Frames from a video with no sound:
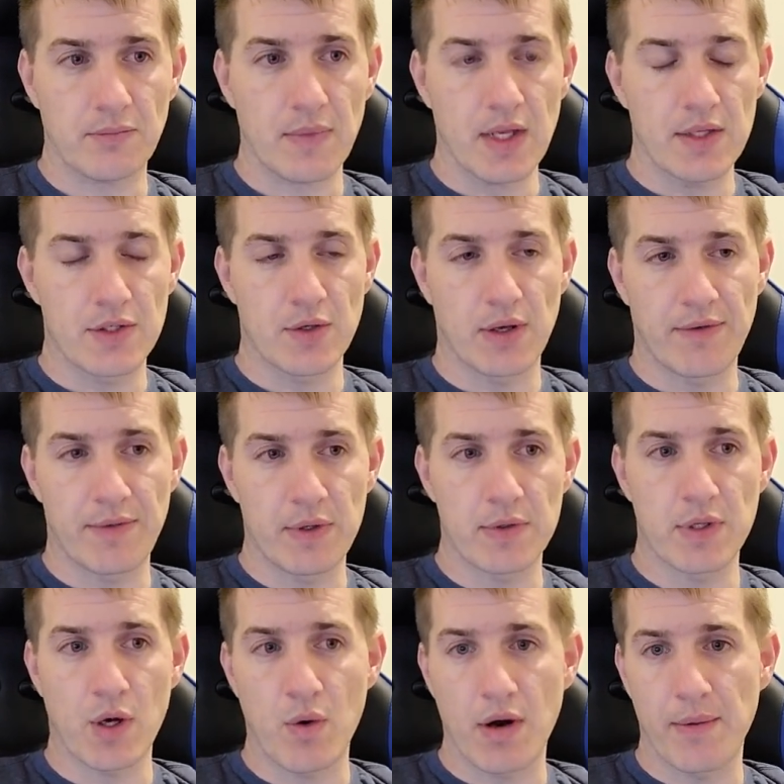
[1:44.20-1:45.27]
So if it was
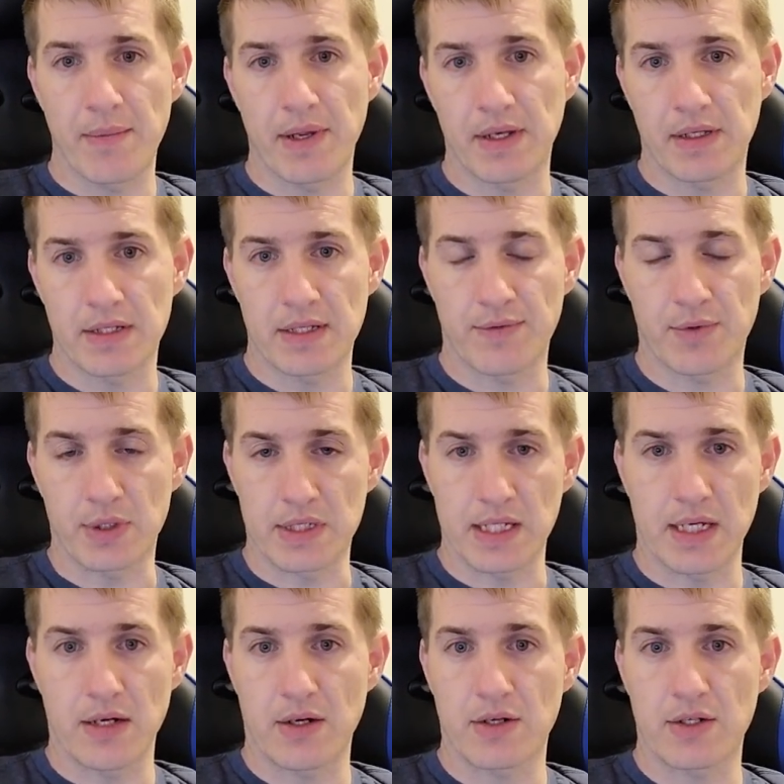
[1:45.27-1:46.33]
go up in different
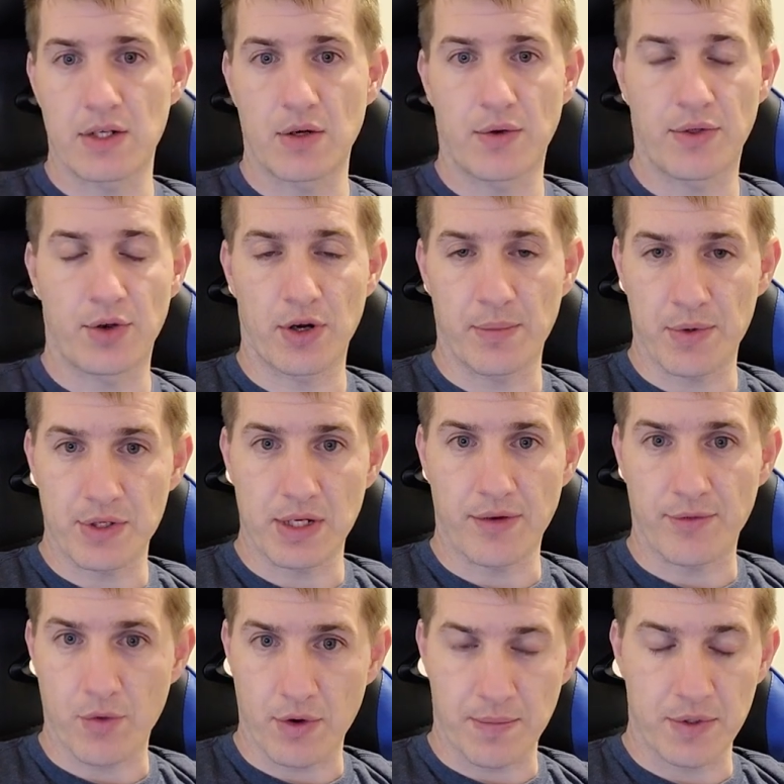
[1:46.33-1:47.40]
tiers, 30%, 40%,
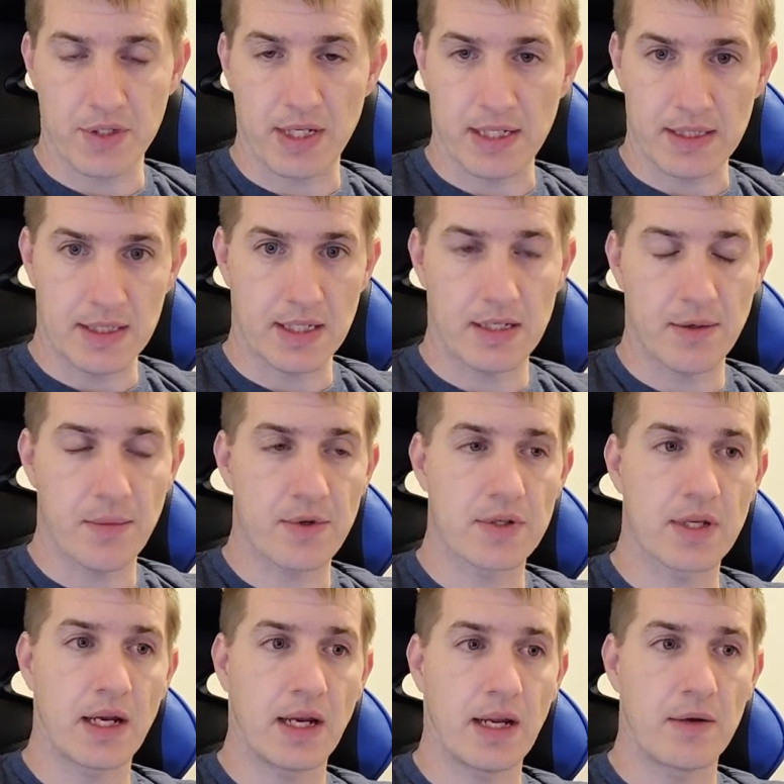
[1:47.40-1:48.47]

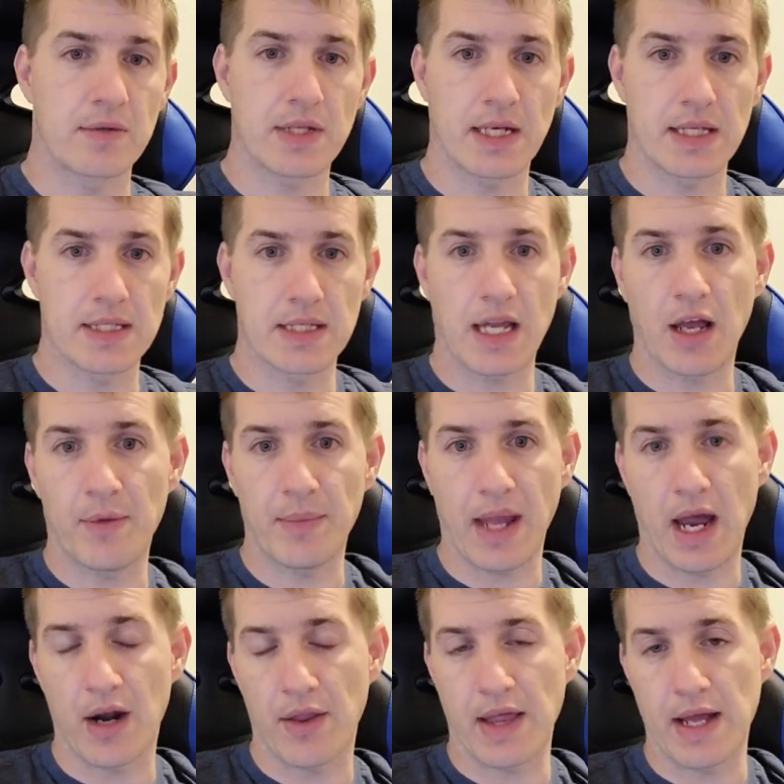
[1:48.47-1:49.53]
60%, it was going to scale me
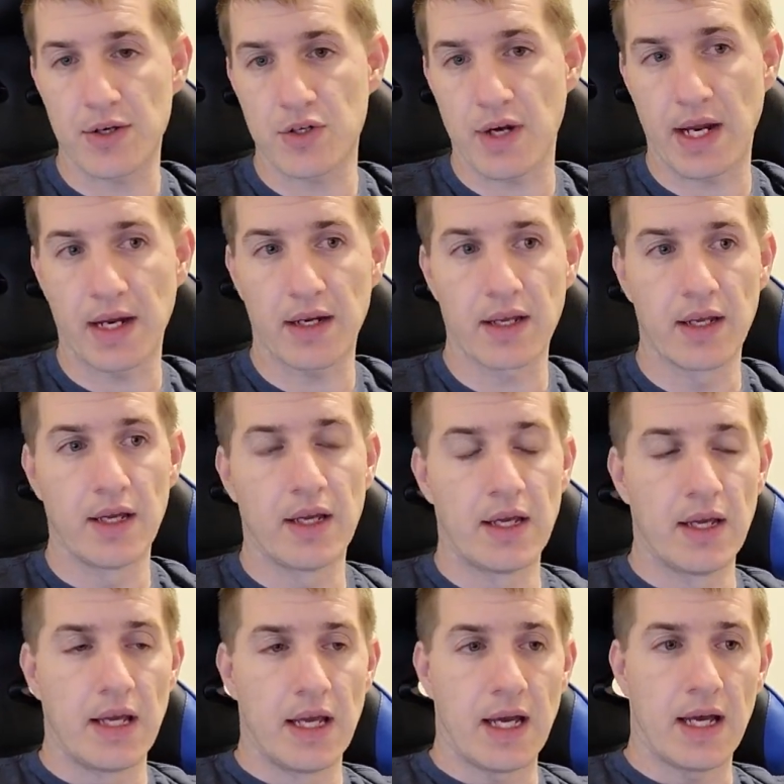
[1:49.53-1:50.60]
out of that trade.
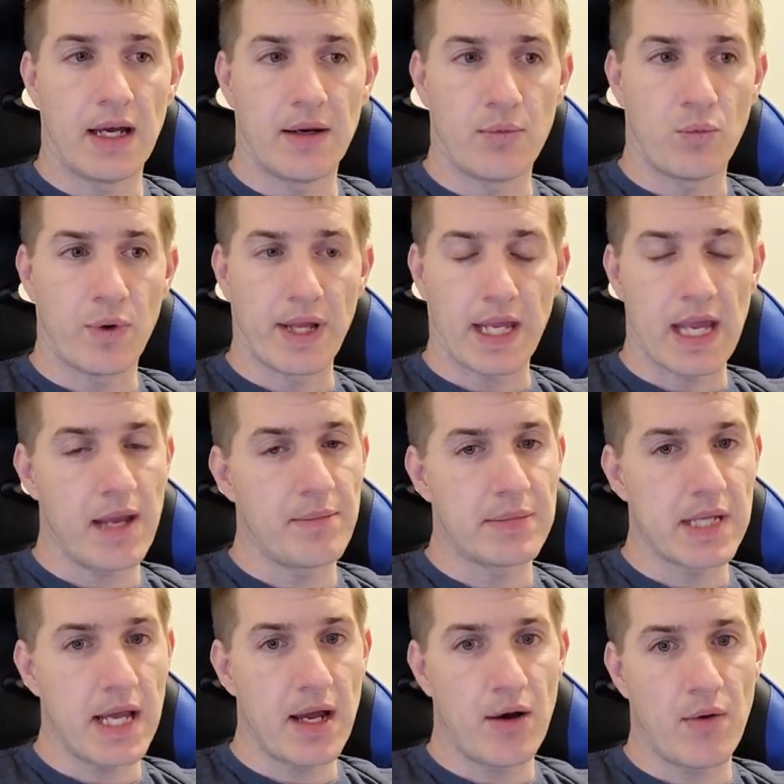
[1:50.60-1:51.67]
When it came
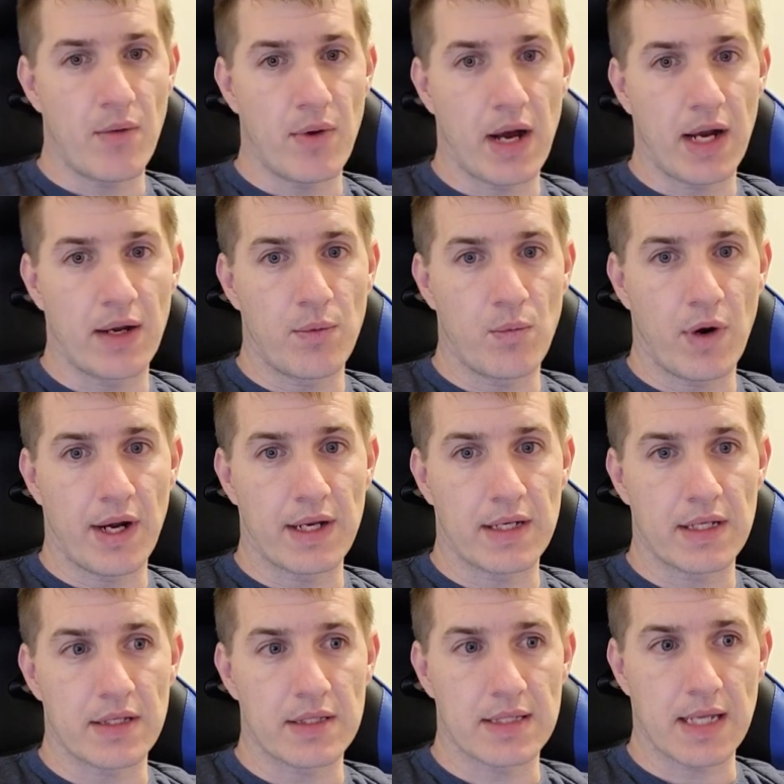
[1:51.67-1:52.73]
down, I didn't want it
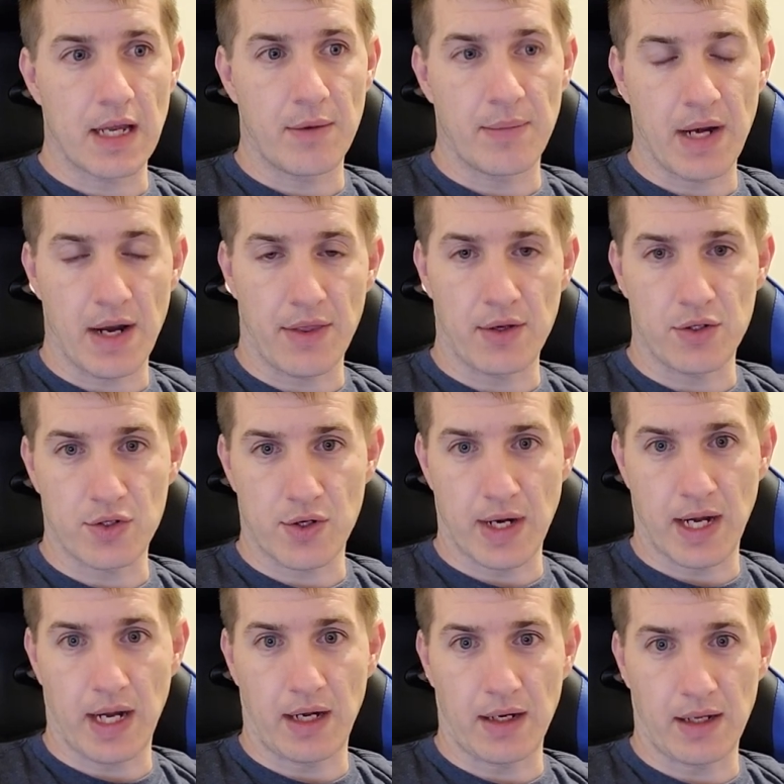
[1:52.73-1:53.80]
to scale me out of the
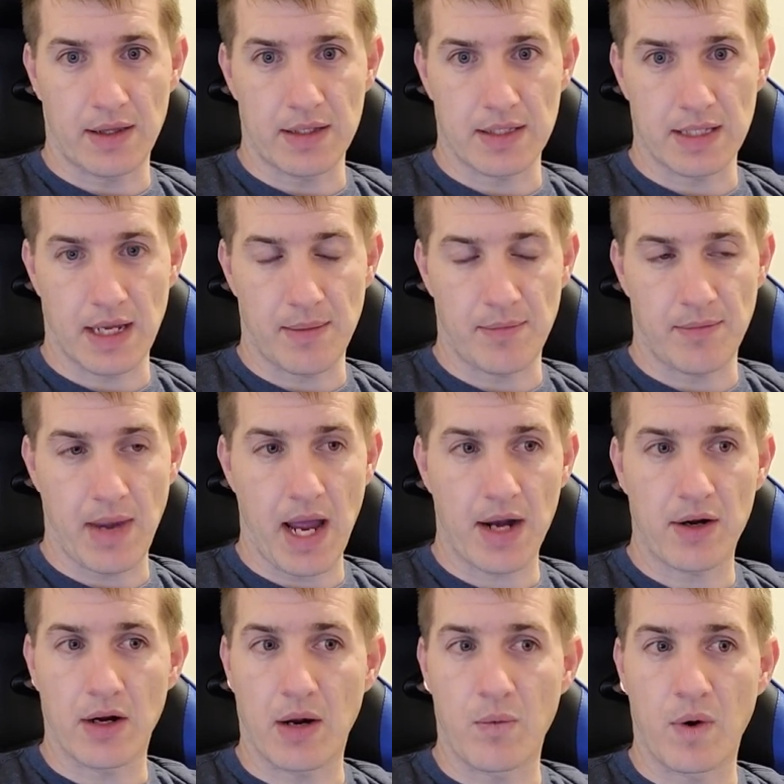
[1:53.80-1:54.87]
trade in the same
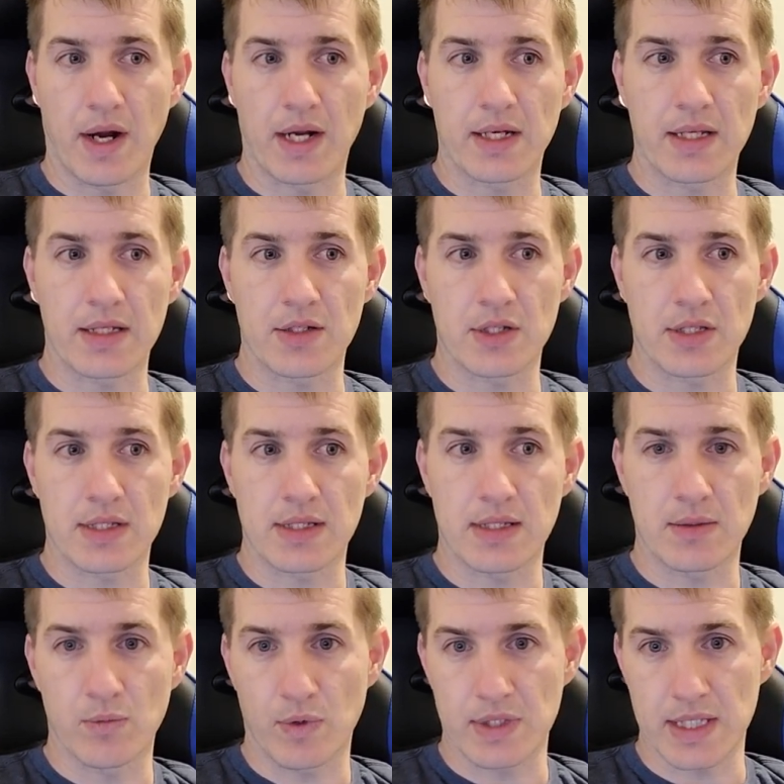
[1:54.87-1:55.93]
manner. I wanted to just,
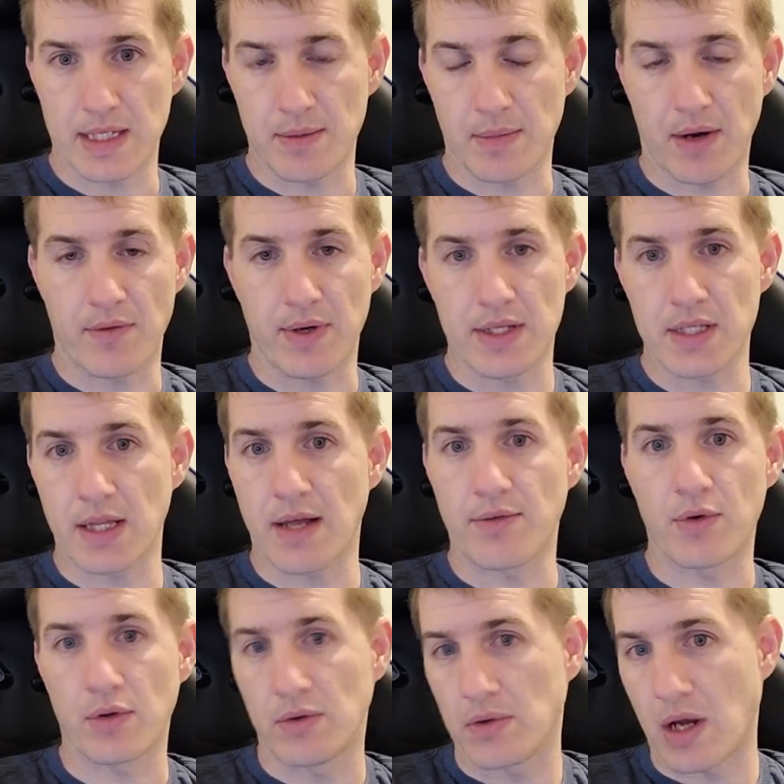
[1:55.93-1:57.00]
once it hit my risk
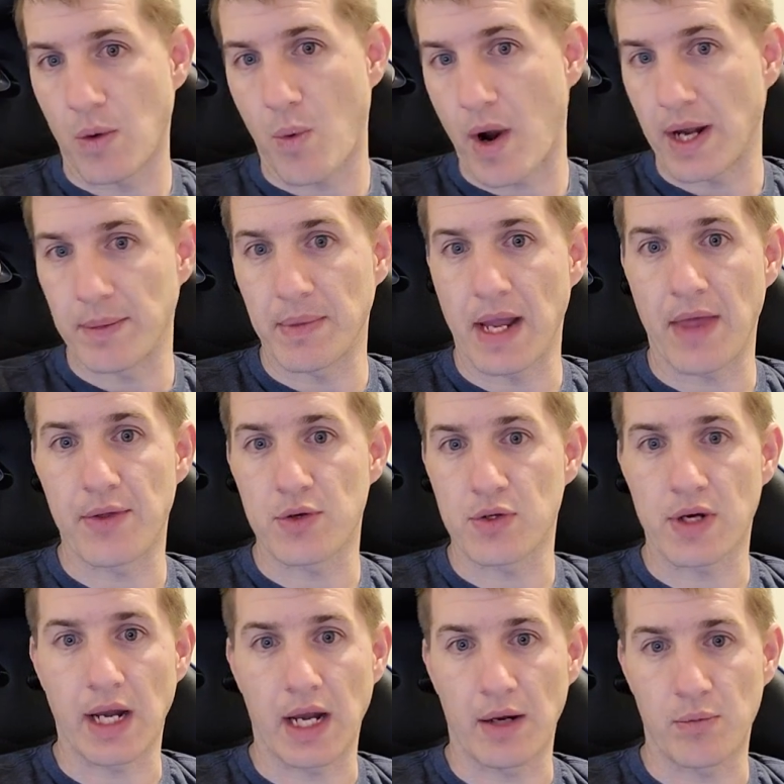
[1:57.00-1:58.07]
level, I wanted to be out of the
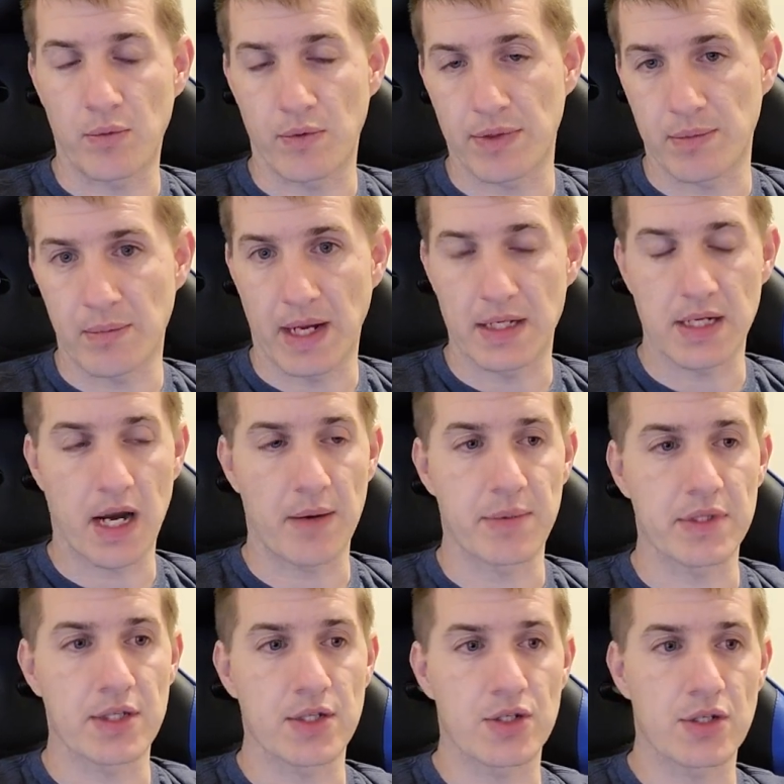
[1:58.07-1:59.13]
trade with my entire
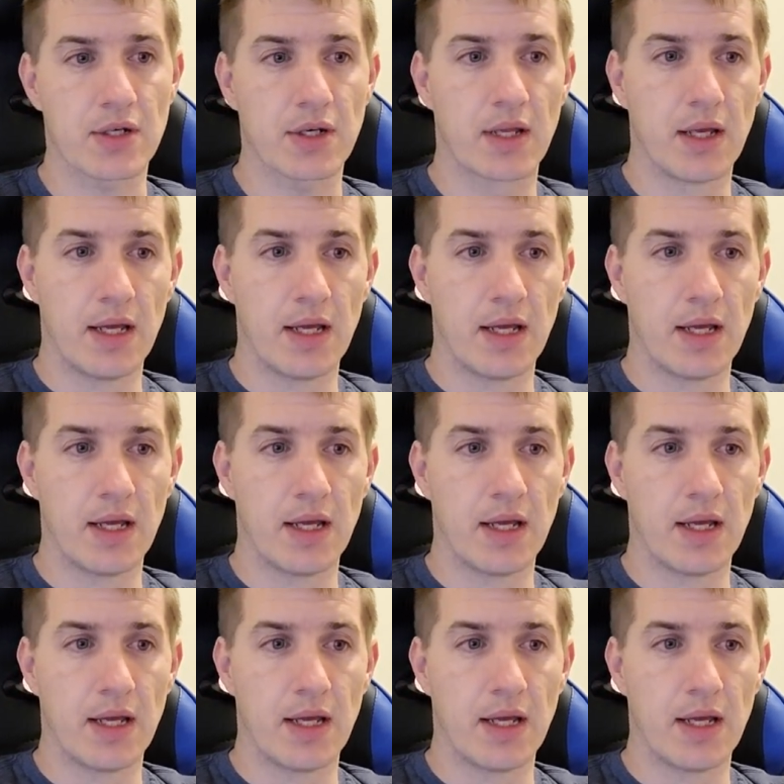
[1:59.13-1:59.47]
position.